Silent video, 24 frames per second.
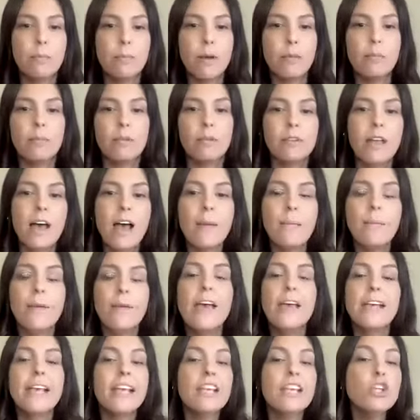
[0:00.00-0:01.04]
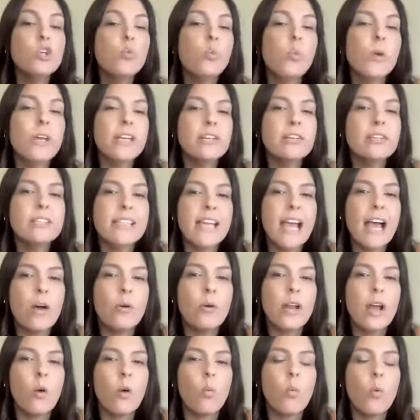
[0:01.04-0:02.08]
to bubble up can you whittle
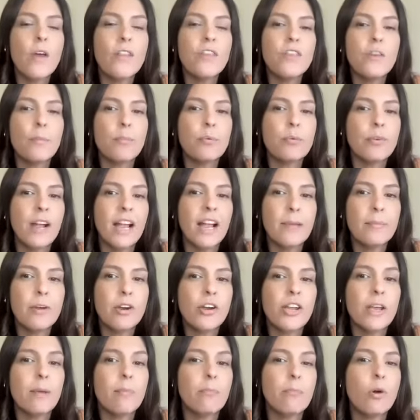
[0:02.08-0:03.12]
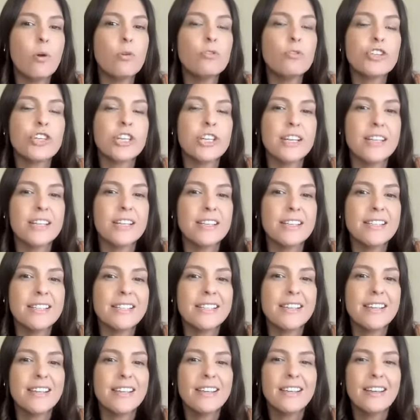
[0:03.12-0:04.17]
down at what the primary emotion
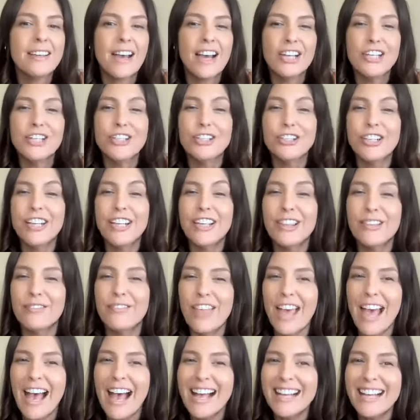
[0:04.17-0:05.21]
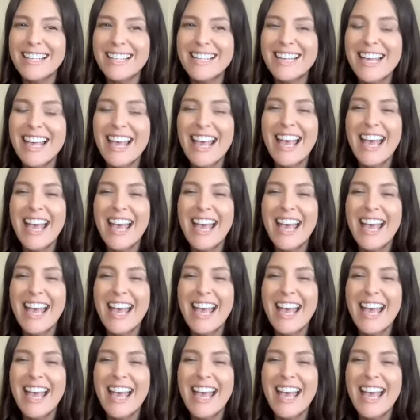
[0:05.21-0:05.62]
is underneath of that.